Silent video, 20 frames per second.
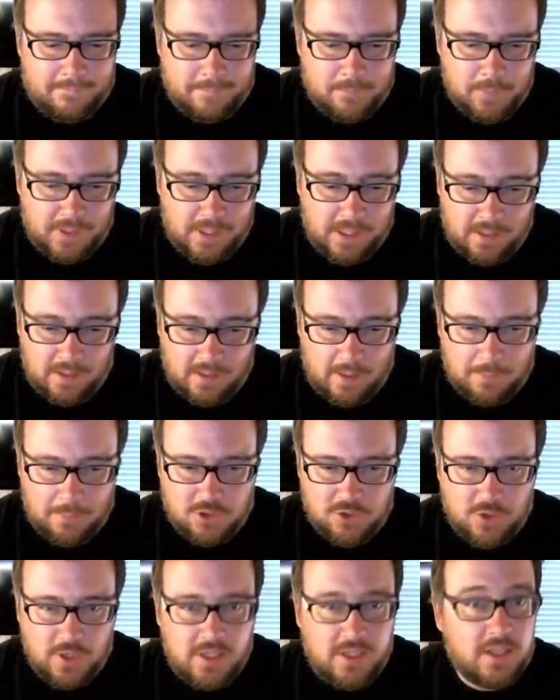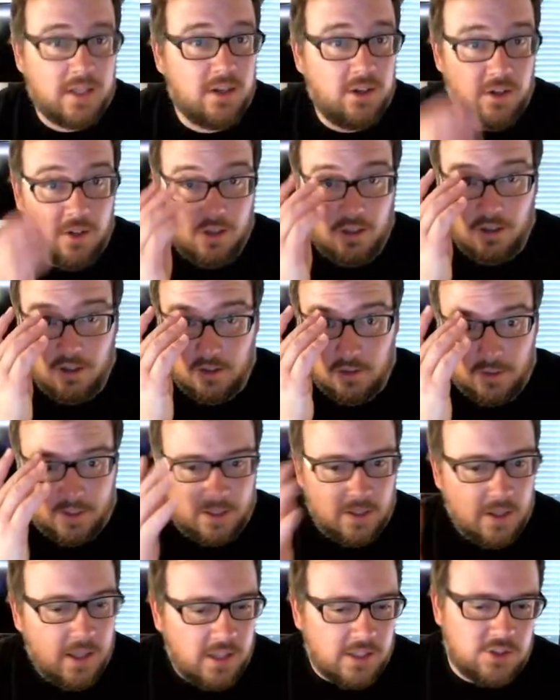But yeah, I've been trying to get her to,
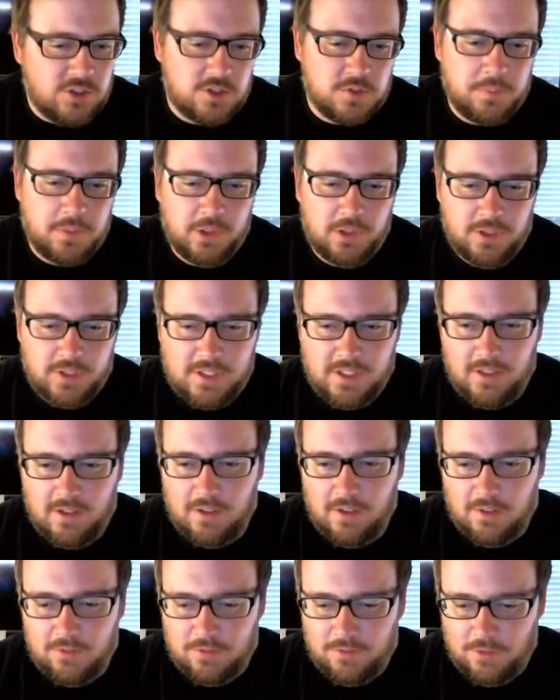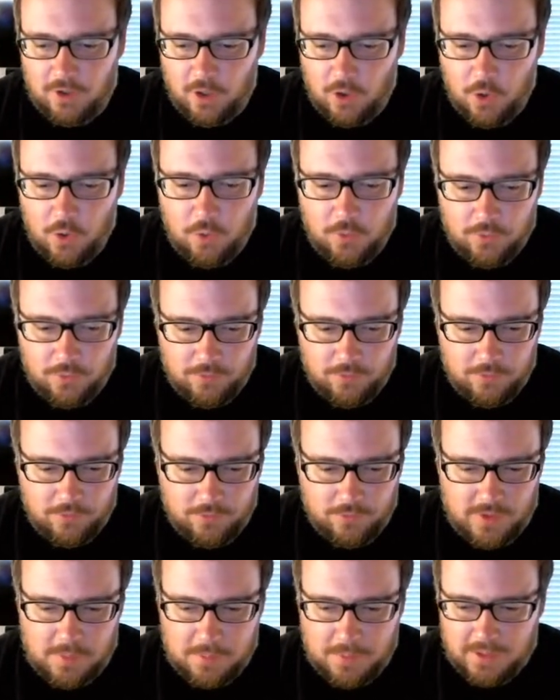like, well, let's just build our own
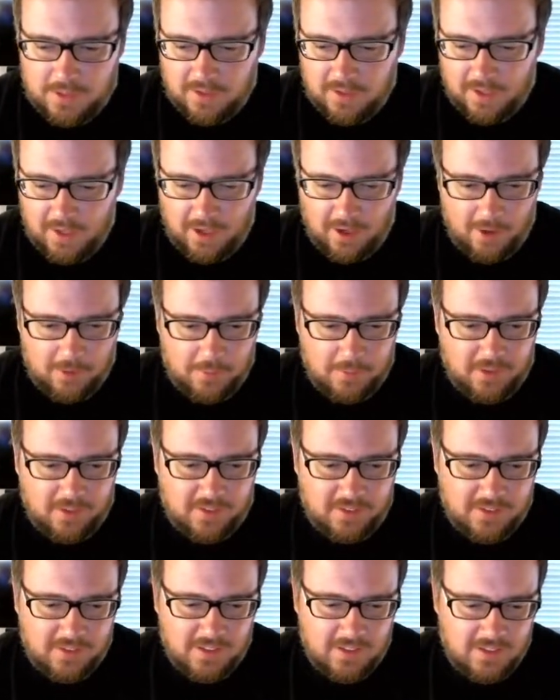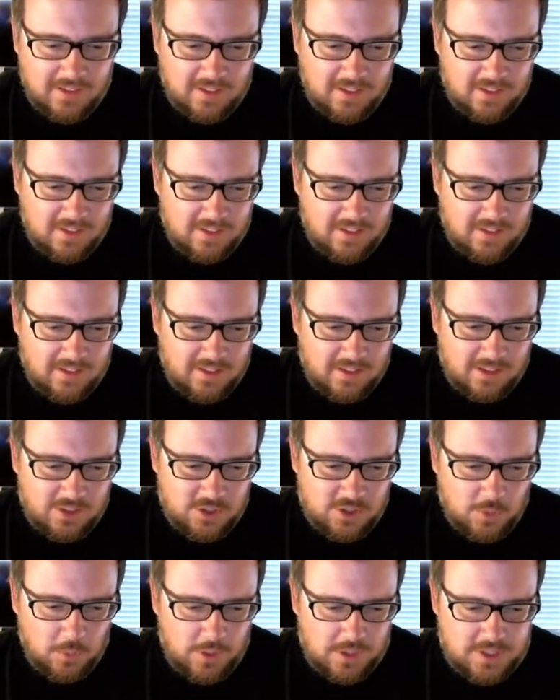V-pin cab, and because
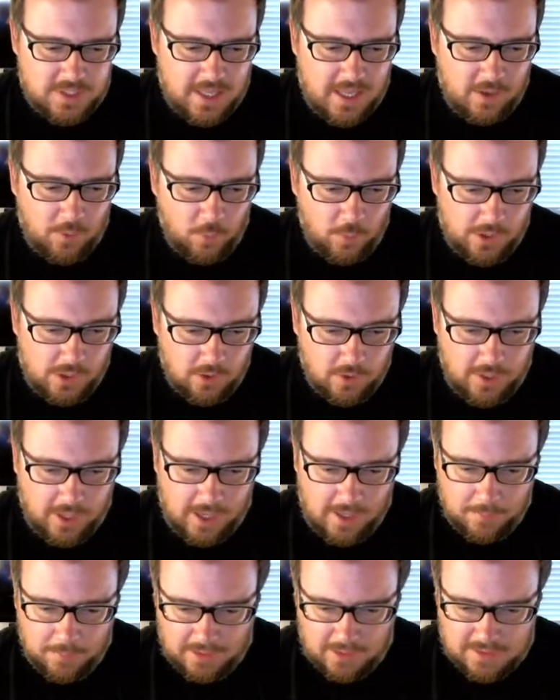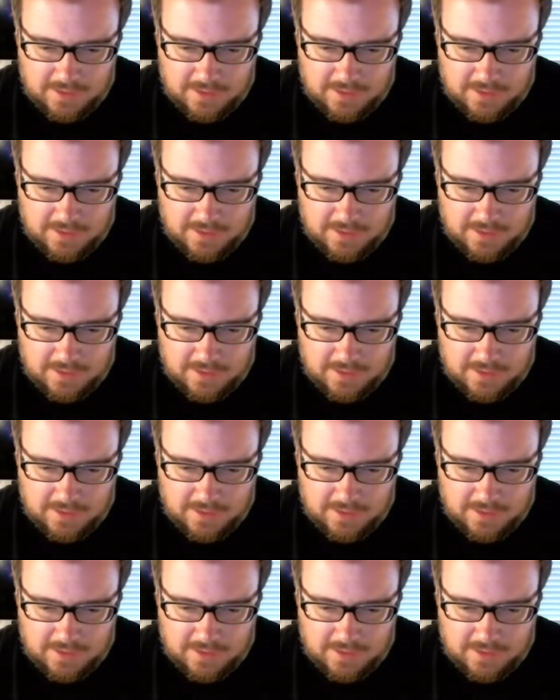she wants that real cabinet.